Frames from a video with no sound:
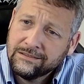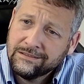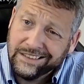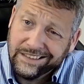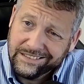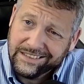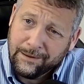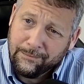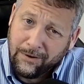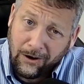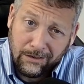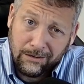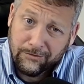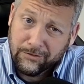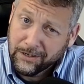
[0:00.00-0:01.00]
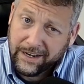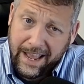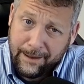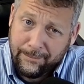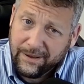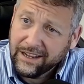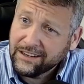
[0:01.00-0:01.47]
Like, is that part of your
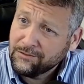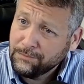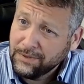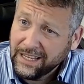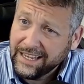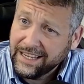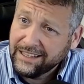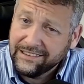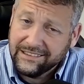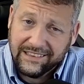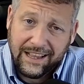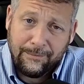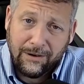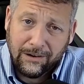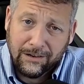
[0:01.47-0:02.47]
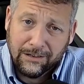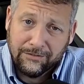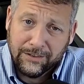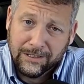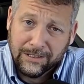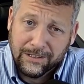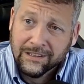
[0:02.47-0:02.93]
CapEx plan? Is that part
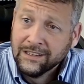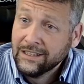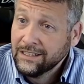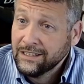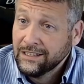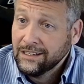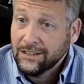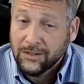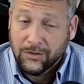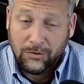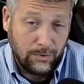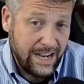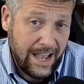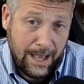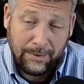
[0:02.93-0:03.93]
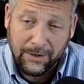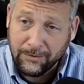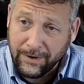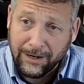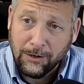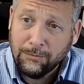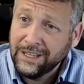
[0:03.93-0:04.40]
of your rehab and
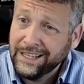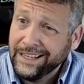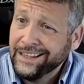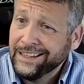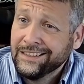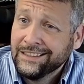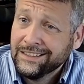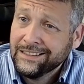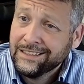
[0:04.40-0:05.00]
rental plan?